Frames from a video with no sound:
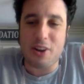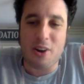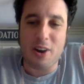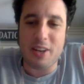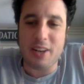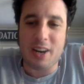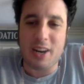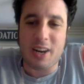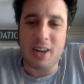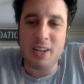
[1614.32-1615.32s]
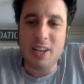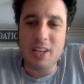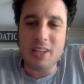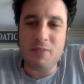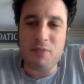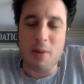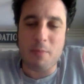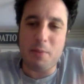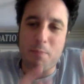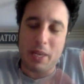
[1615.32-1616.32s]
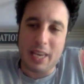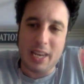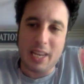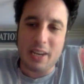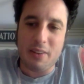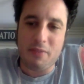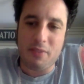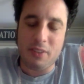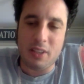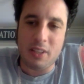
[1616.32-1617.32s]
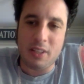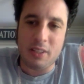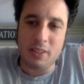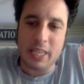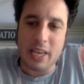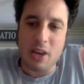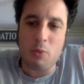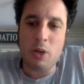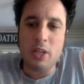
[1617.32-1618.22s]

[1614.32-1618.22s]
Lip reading: on from the beginning of Leo